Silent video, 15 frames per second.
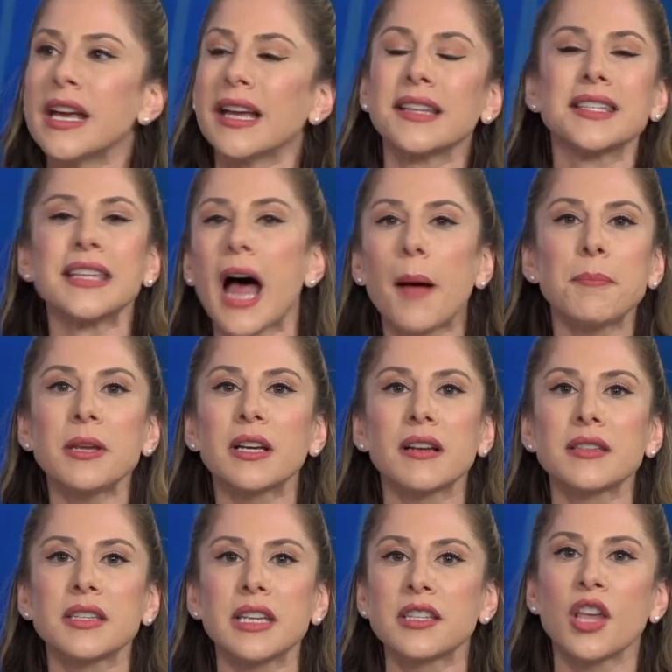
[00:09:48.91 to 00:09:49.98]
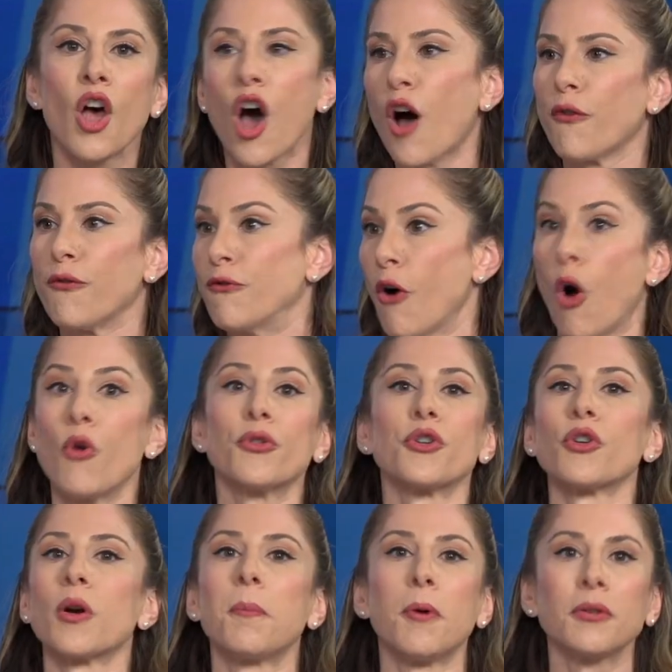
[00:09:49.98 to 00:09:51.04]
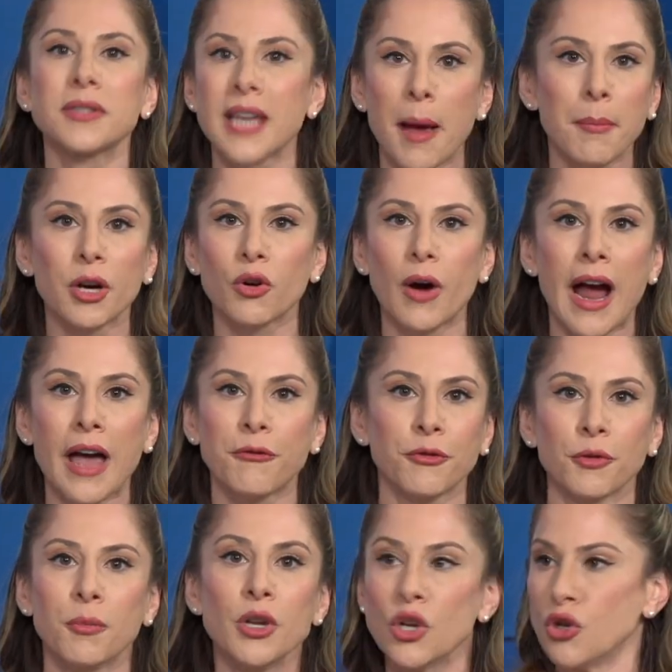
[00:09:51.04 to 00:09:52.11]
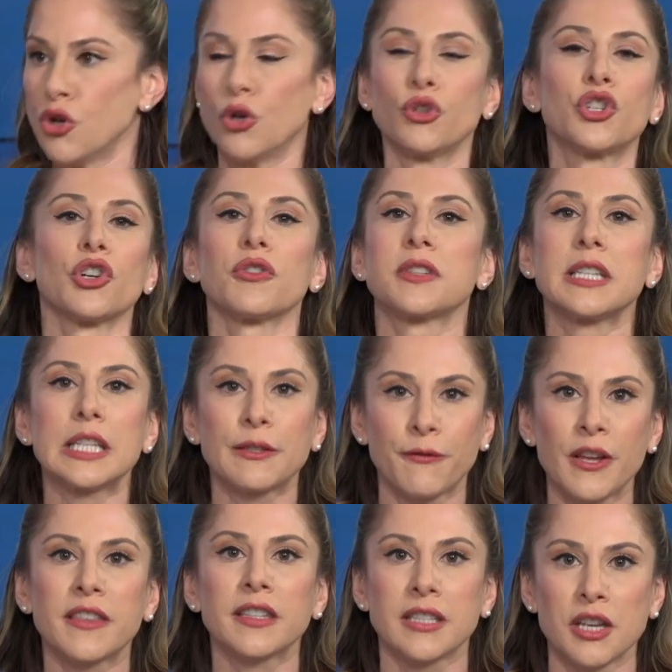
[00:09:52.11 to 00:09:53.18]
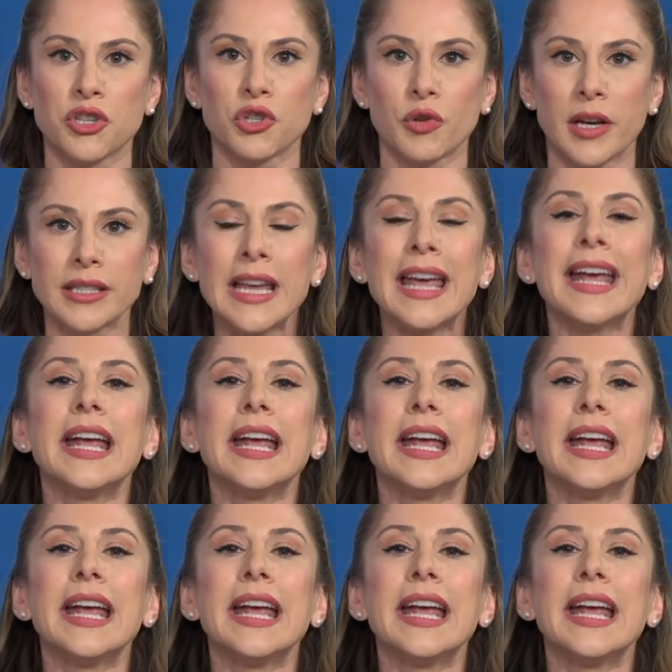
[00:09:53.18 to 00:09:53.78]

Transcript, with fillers: It's not because he's a vulnerable Democrat from New Jersey's 5th district.